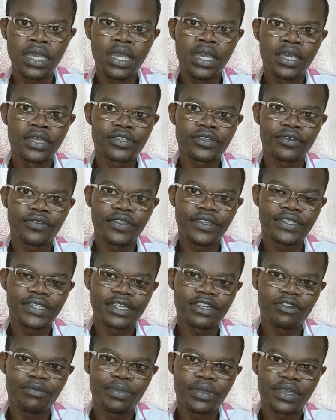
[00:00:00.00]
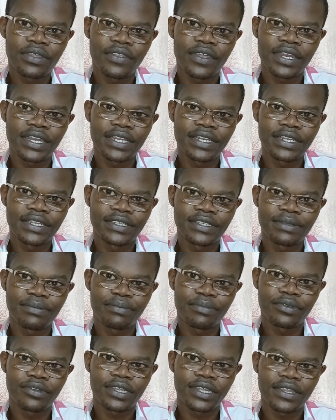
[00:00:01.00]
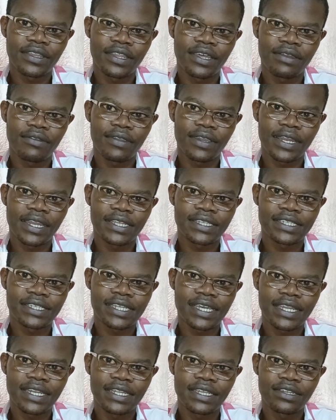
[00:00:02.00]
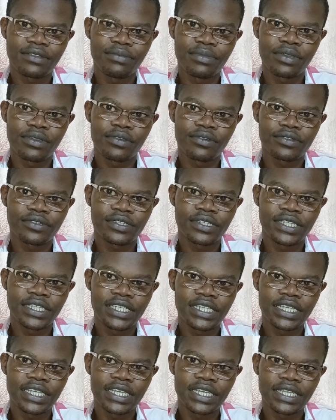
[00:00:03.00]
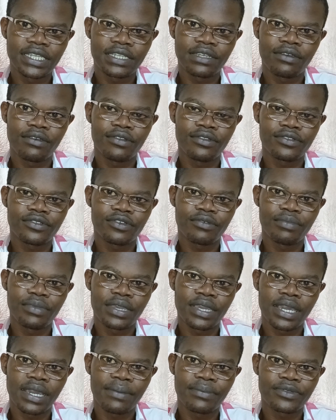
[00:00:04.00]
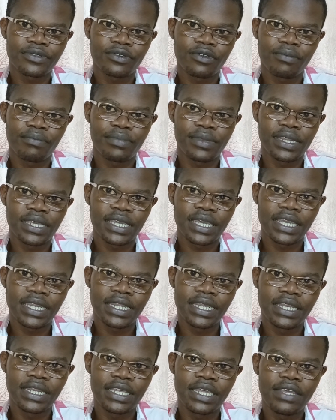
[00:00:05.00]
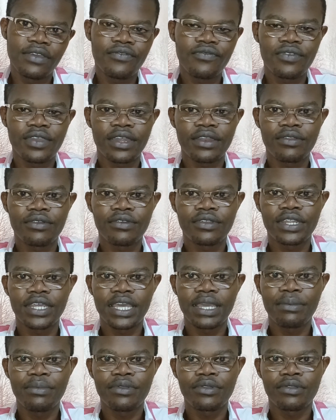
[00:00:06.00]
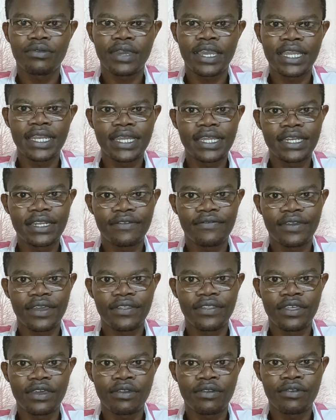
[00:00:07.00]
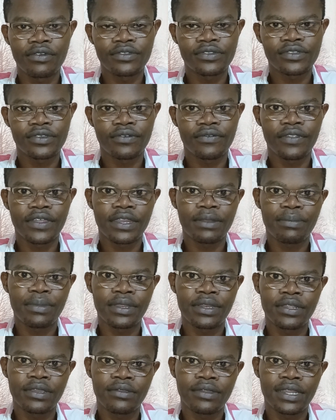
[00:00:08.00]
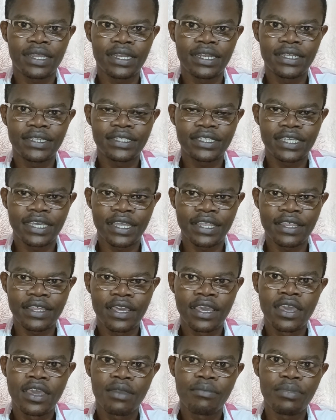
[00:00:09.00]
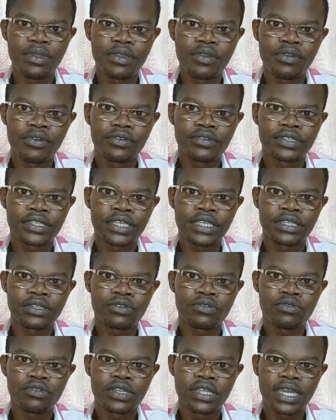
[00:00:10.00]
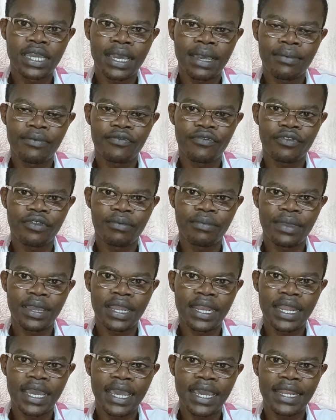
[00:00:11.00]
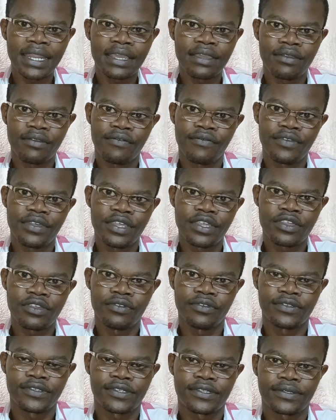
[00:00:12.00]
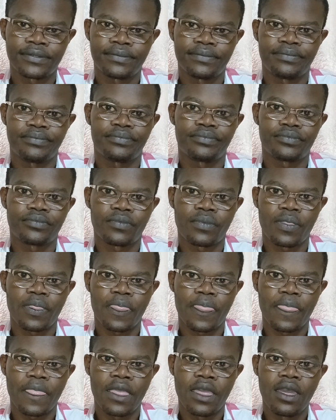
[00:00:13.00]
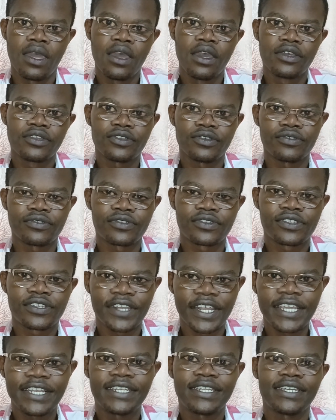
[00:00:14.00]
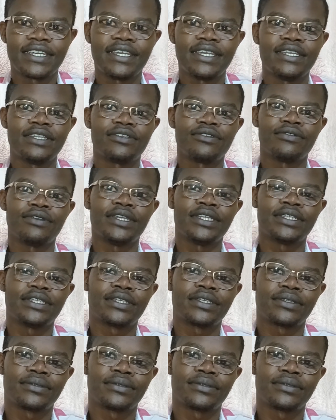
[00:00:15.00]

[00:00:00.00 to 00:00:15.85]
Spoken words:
So this is a topic that it is important that we understand it, because treating it also becomes complicated if you are not able to identify the cause of that particular discharge, because it could come from an array of issues. So straight into it.